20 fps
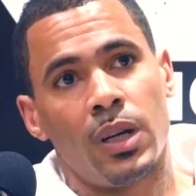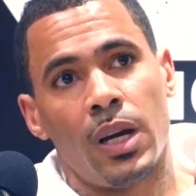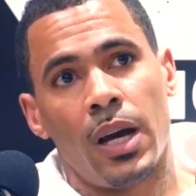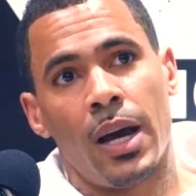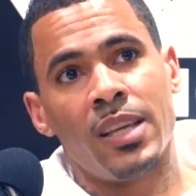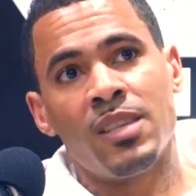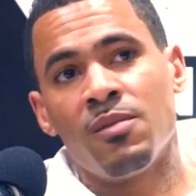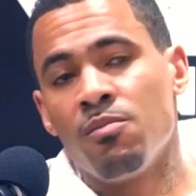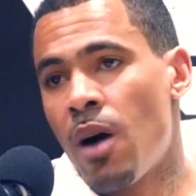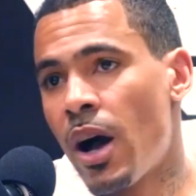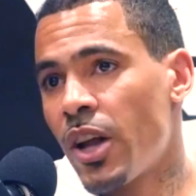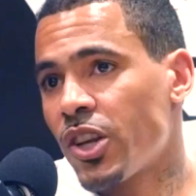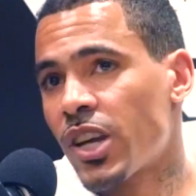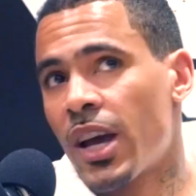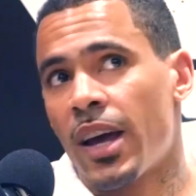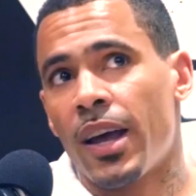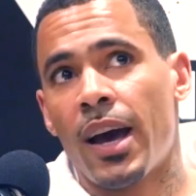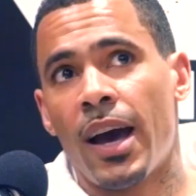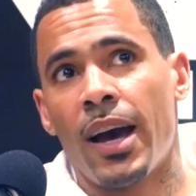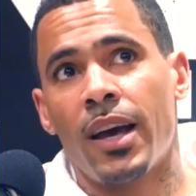as much
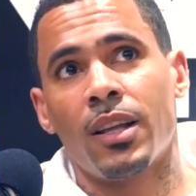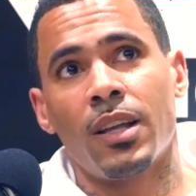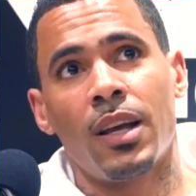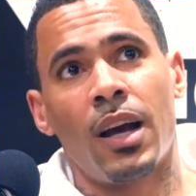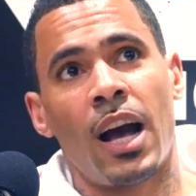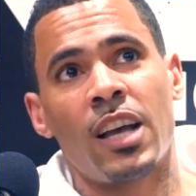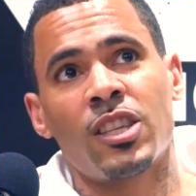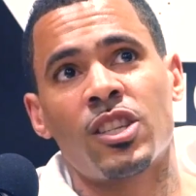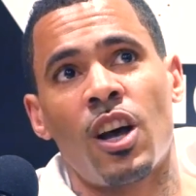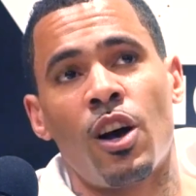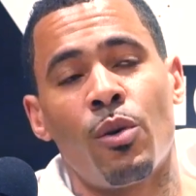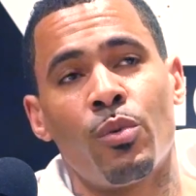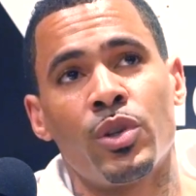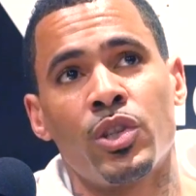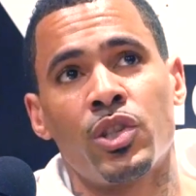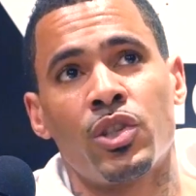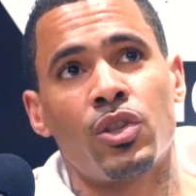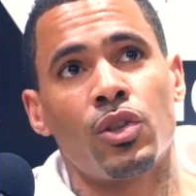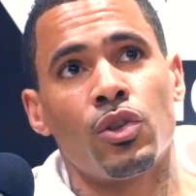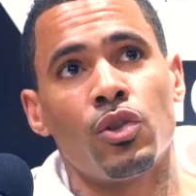as I
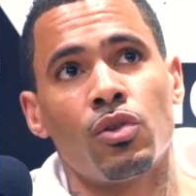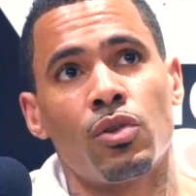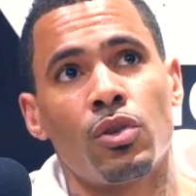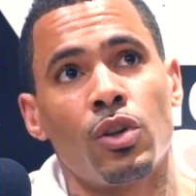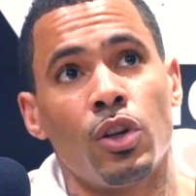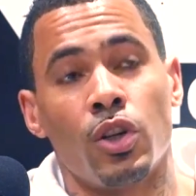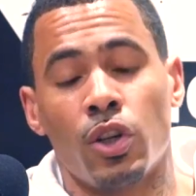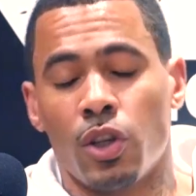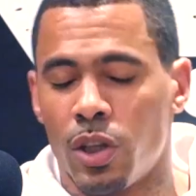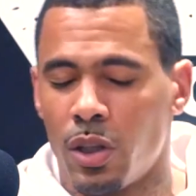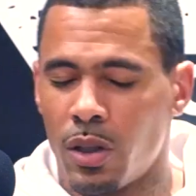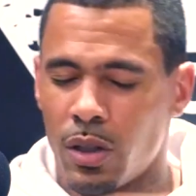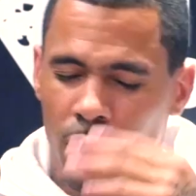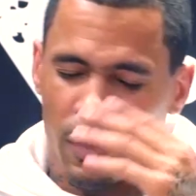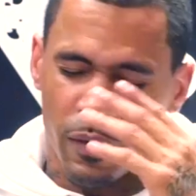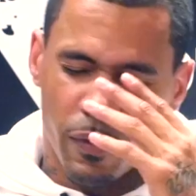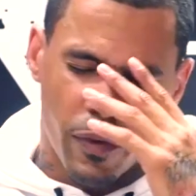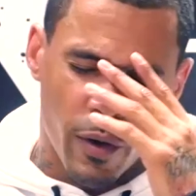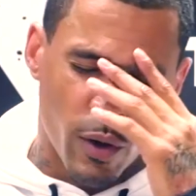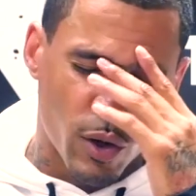
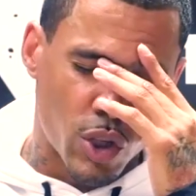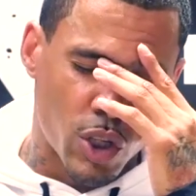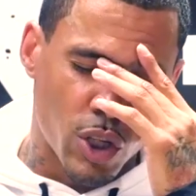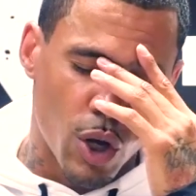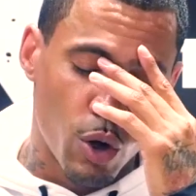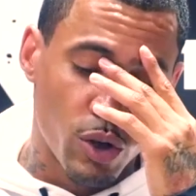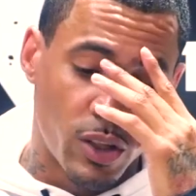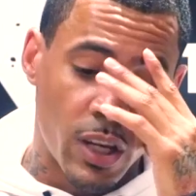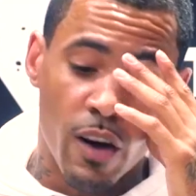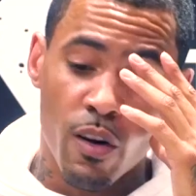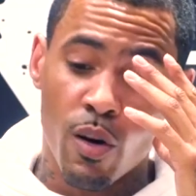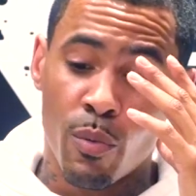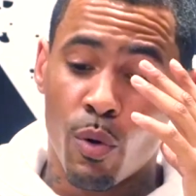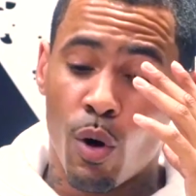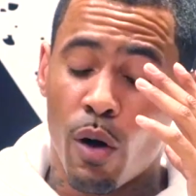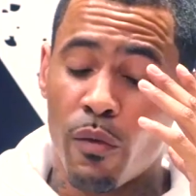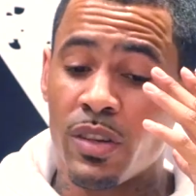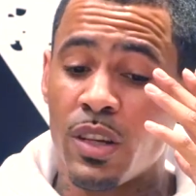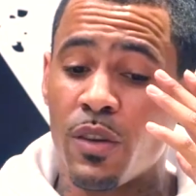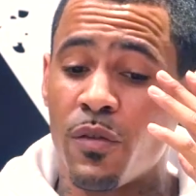felt so terrible,
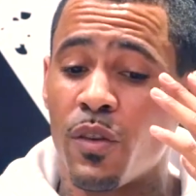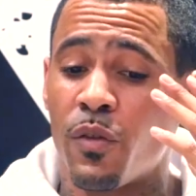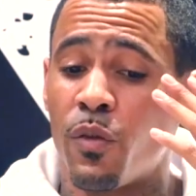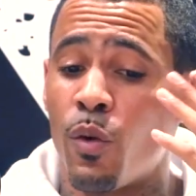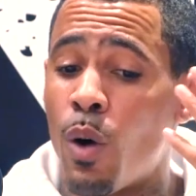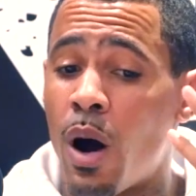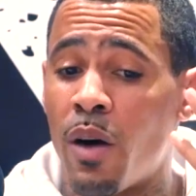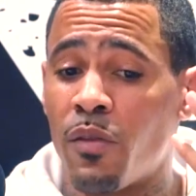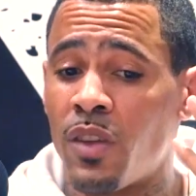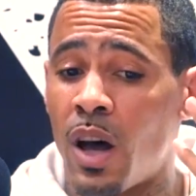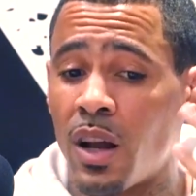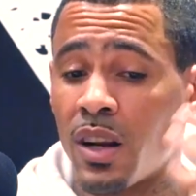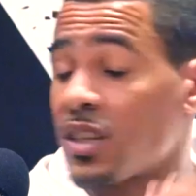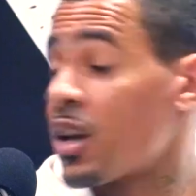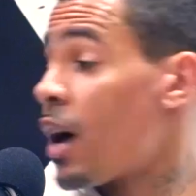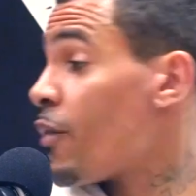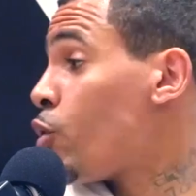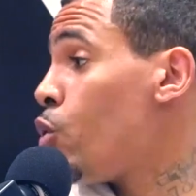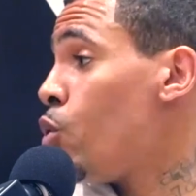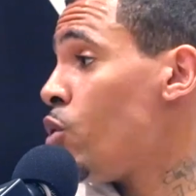obviously, for what I've done, because
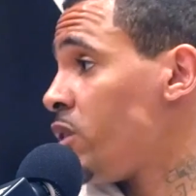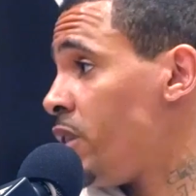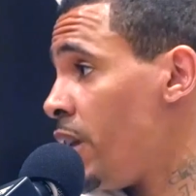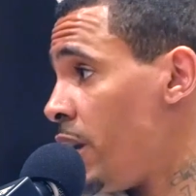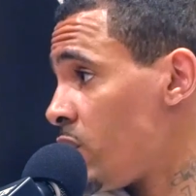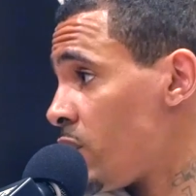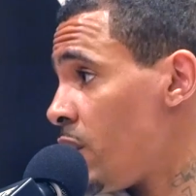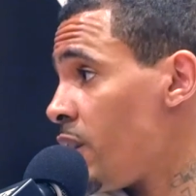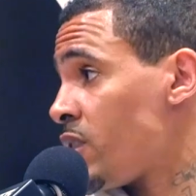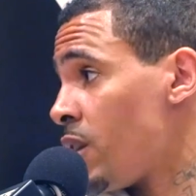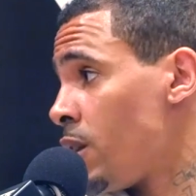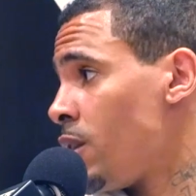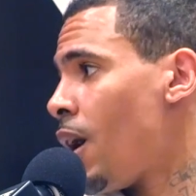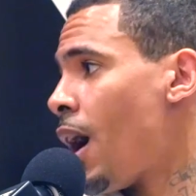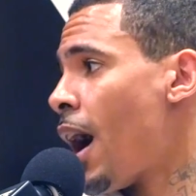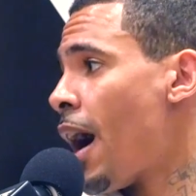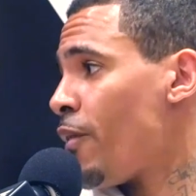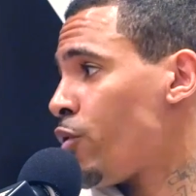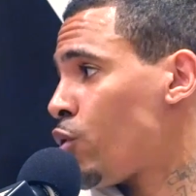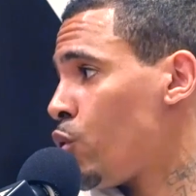I've caused this. Listen,
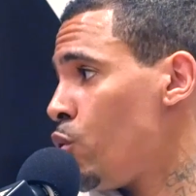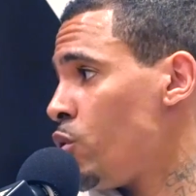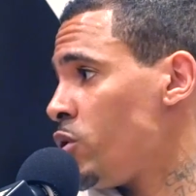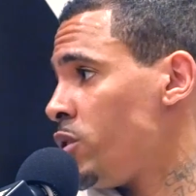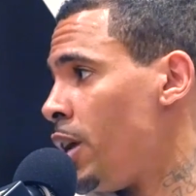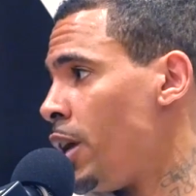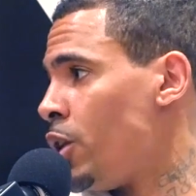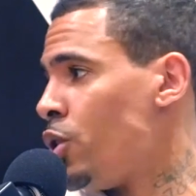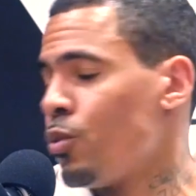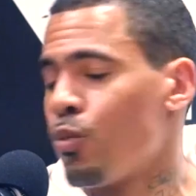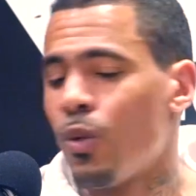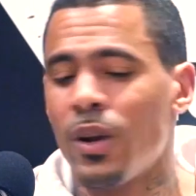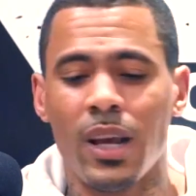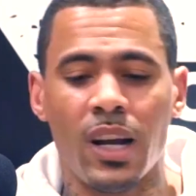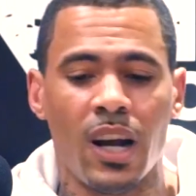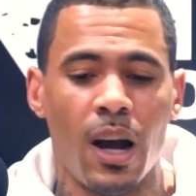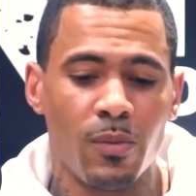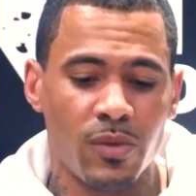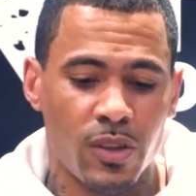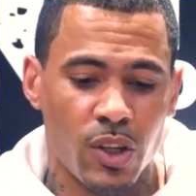I've caused it. When it
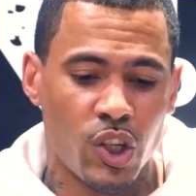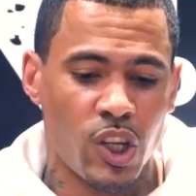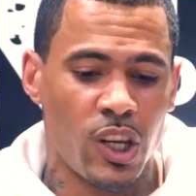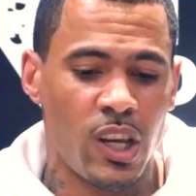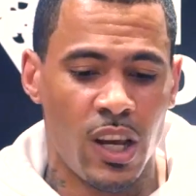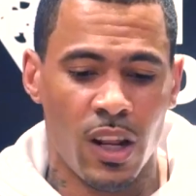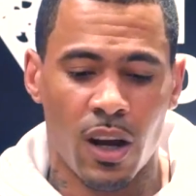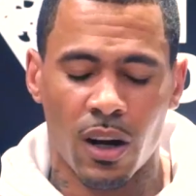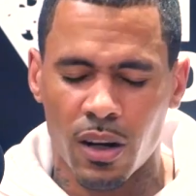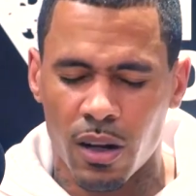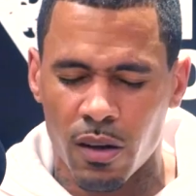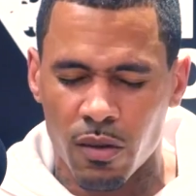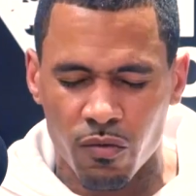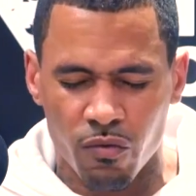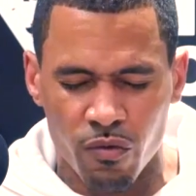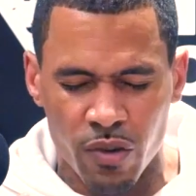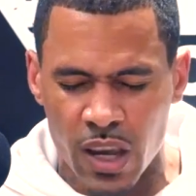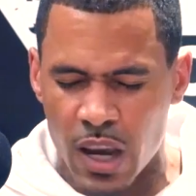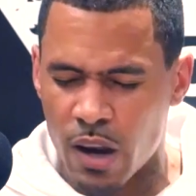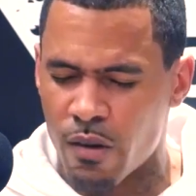comes to cheating, I'm going to
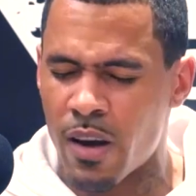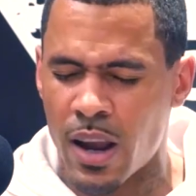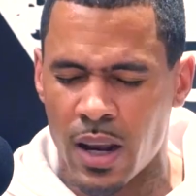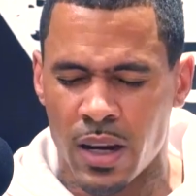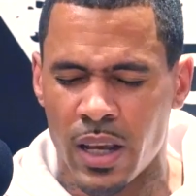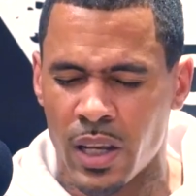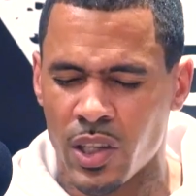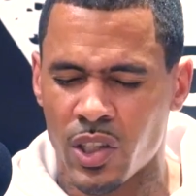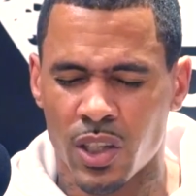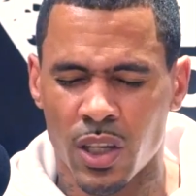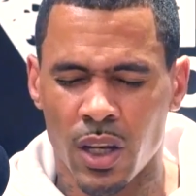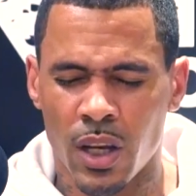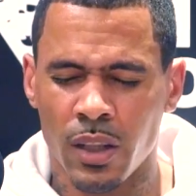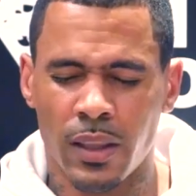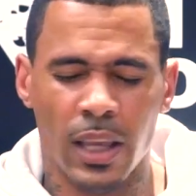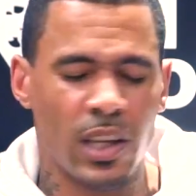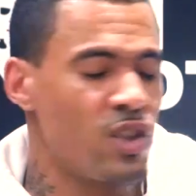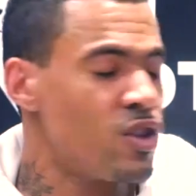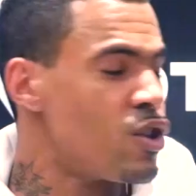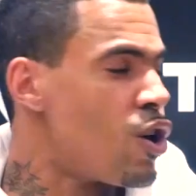reiterate this.
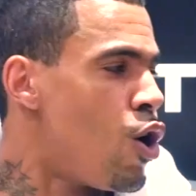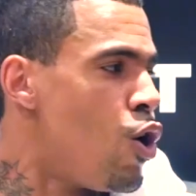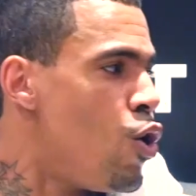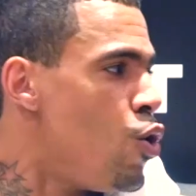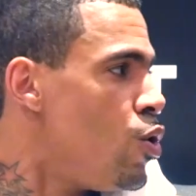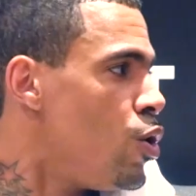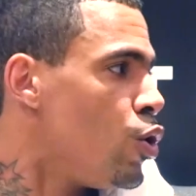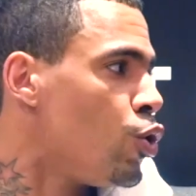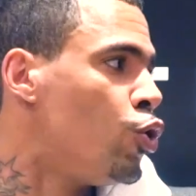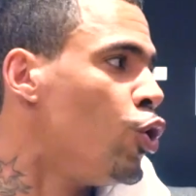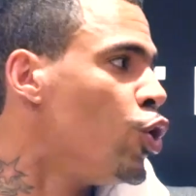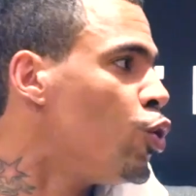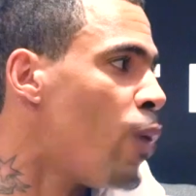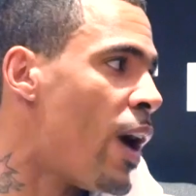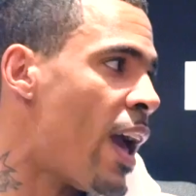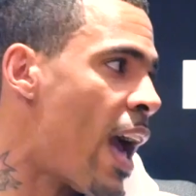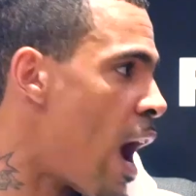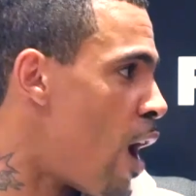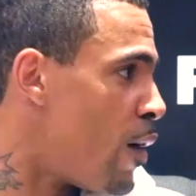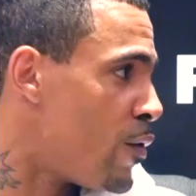There's no good
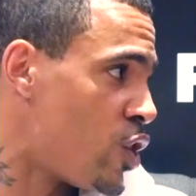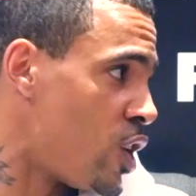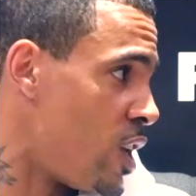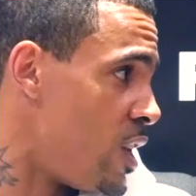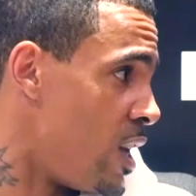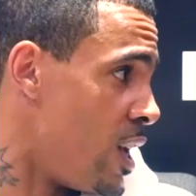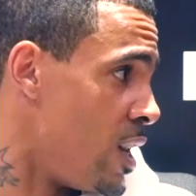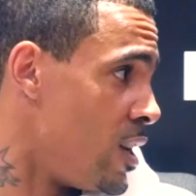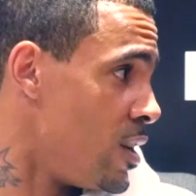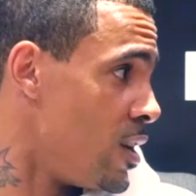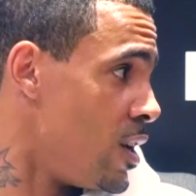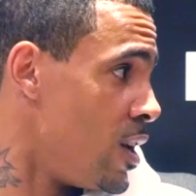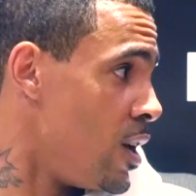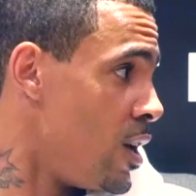way out of cheating.